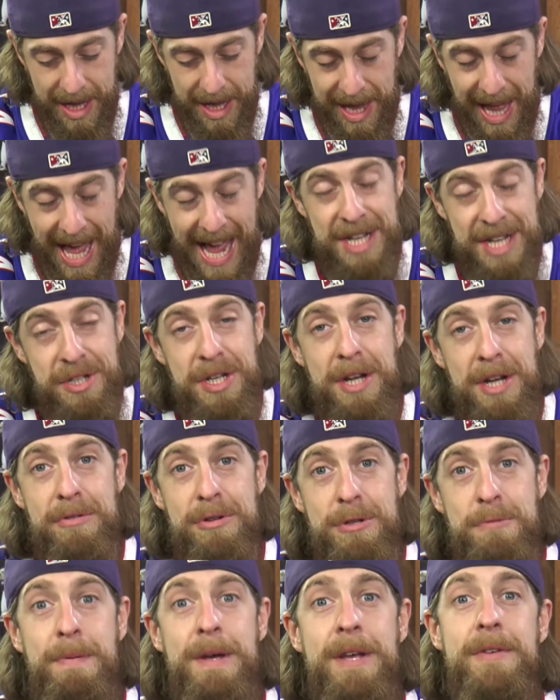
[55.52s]
Last
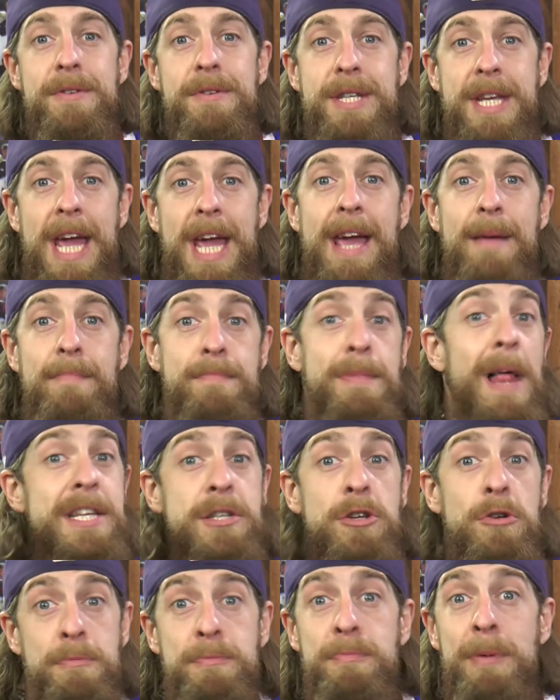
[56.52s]
year's Bills
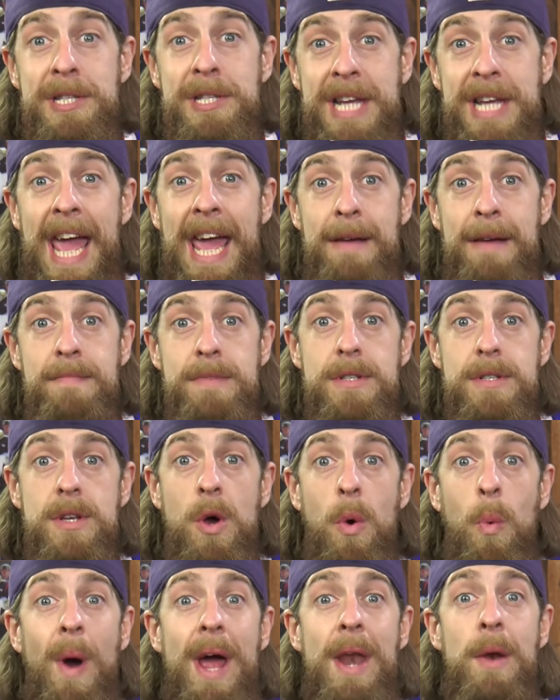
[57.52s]

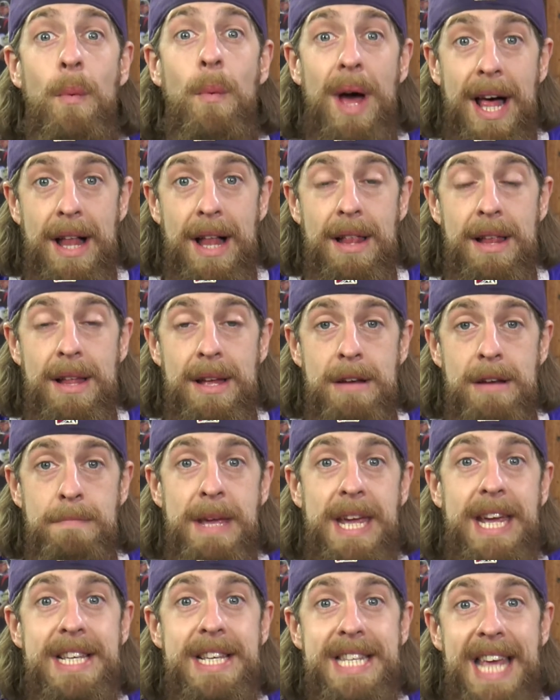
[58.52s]
games went well
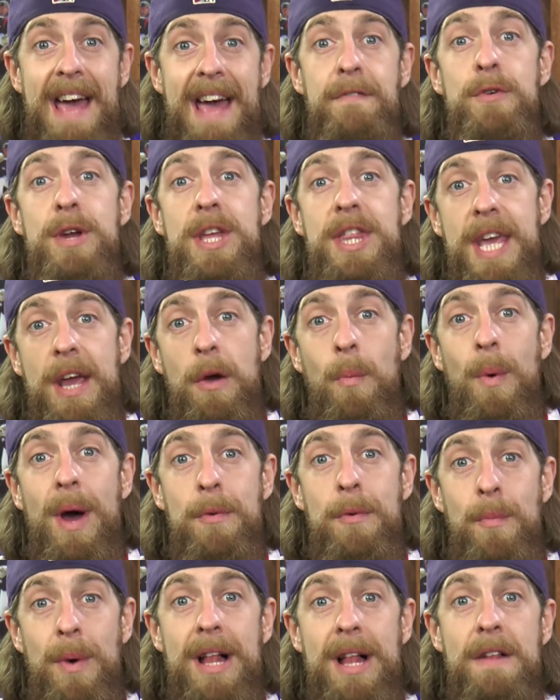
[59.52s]
because everything
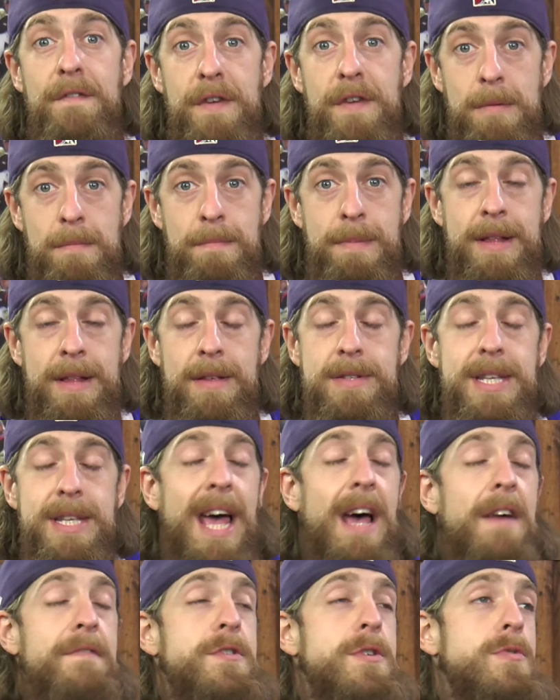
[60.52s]
went well for the Bills.
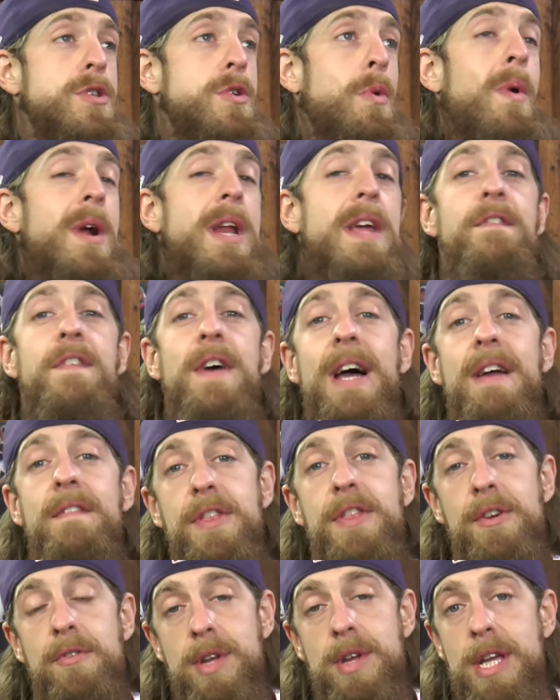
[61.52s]
After
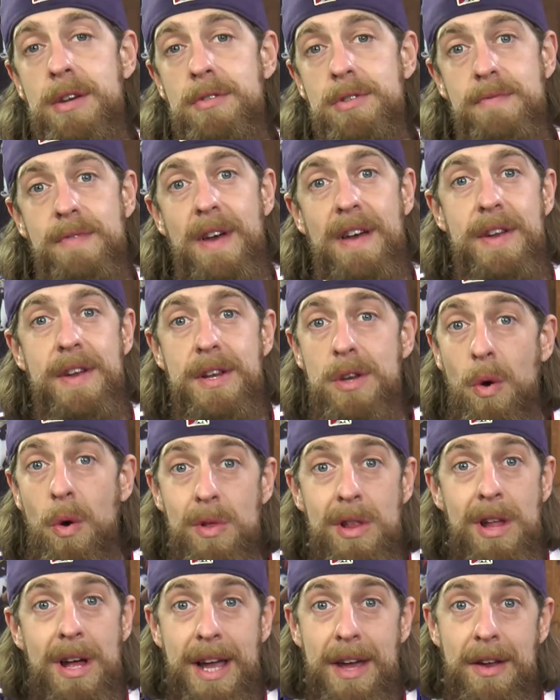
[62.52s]
25, 30 years of having
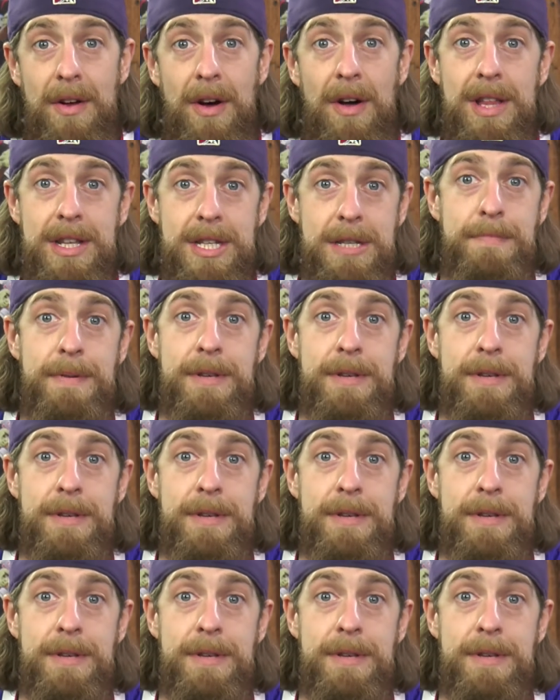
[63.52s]
no luck at all as